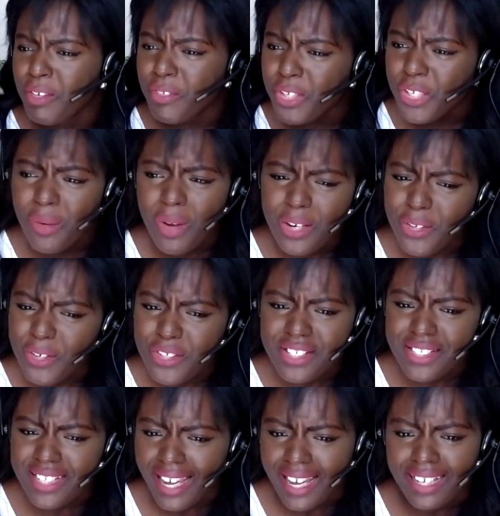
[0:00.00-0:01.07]
if you don't
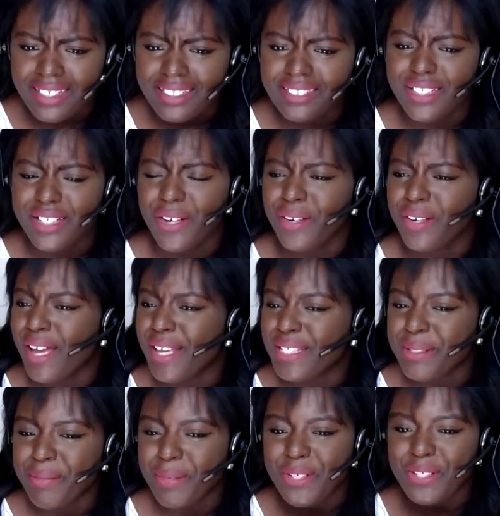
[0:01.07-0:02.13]
understand your
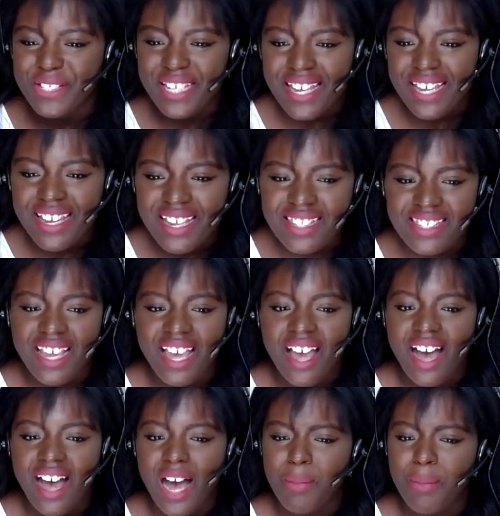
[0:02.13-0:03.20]
customers' needs,
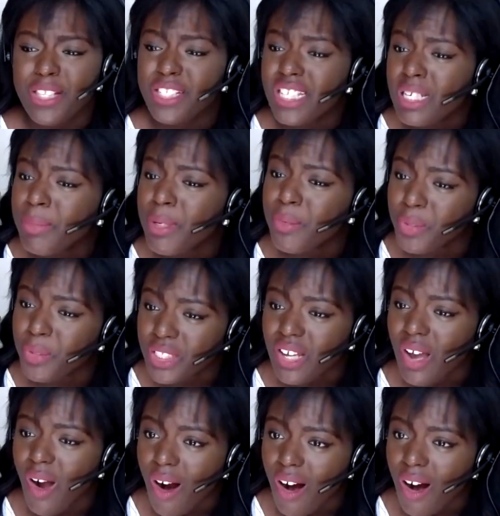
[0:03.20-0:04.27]
it's going to be really
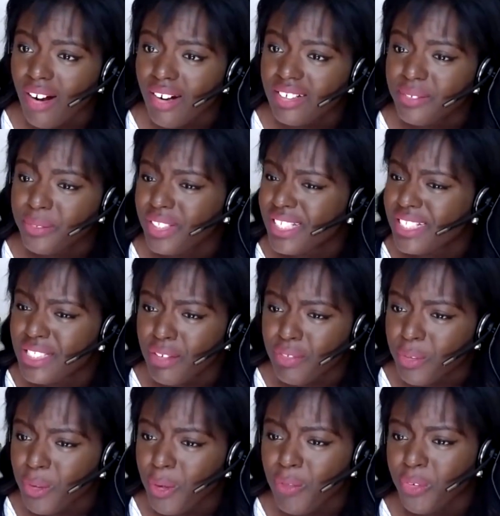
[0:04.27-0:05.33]
hard, really
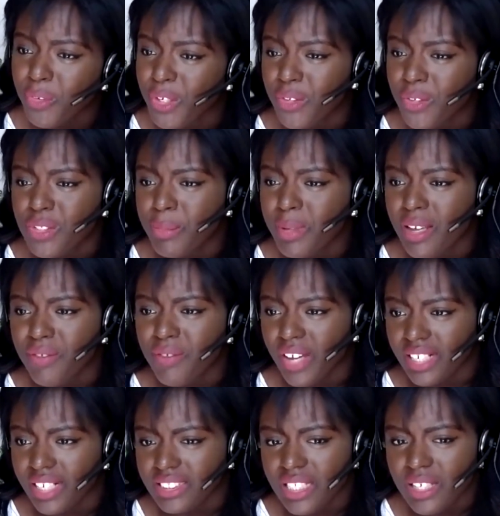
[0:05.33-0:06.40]
difficult for you to be
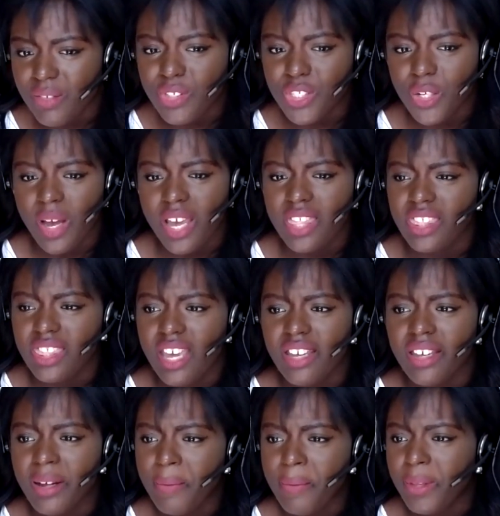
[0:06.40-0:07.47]
effective. So I
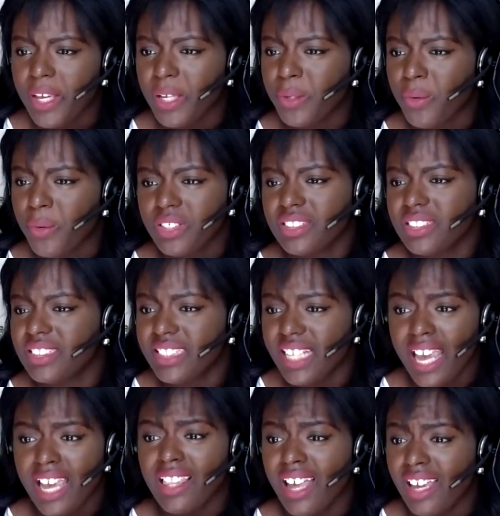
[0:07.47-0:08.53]
think in order to
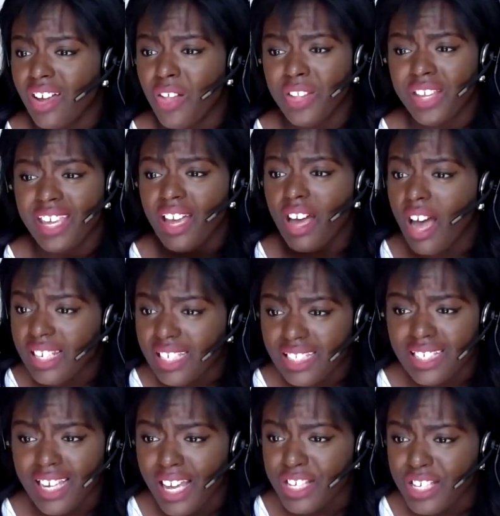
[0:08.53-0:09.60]
stay like on the
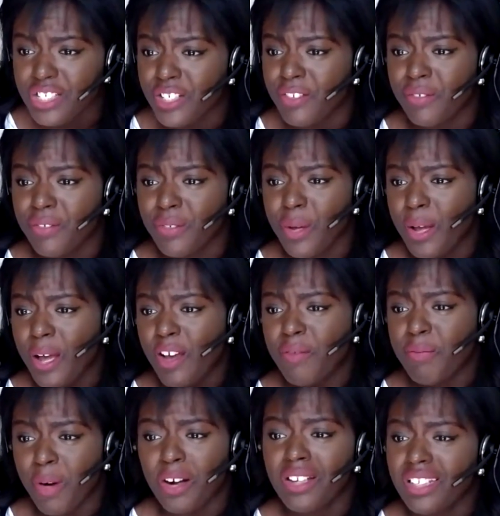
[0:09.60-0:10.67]
cutting edge of
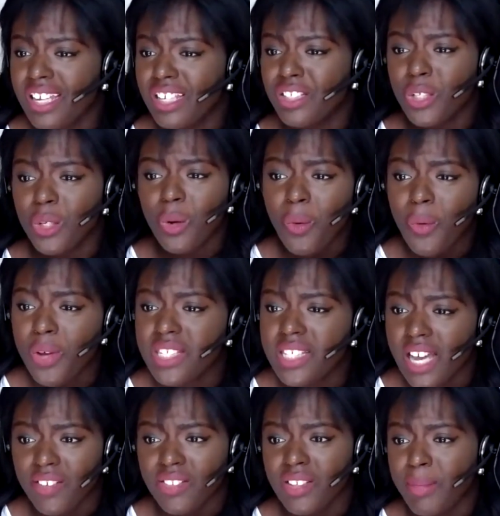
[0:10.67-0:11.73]
marketing, you always
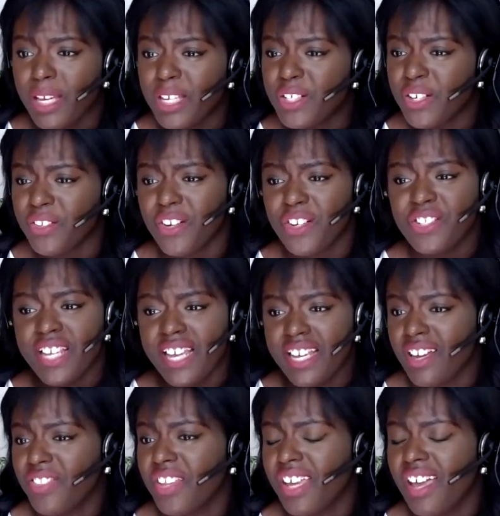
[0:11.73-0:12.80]
have to make sure you're
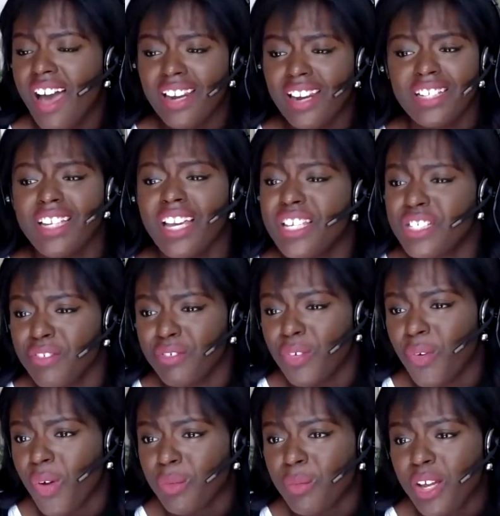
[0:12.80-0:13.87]
staying on the cutting edge of
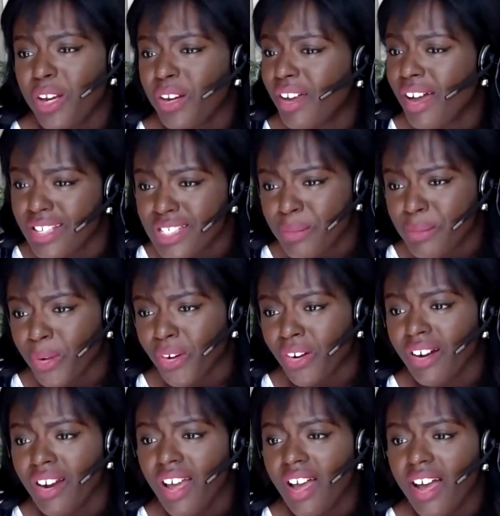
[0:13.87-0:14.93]
knowing what your
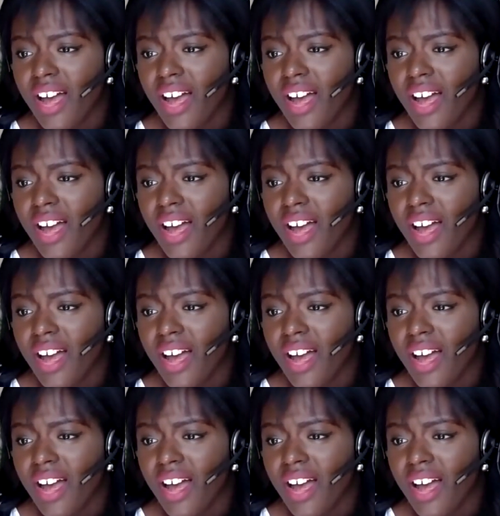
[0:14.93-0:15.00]
customer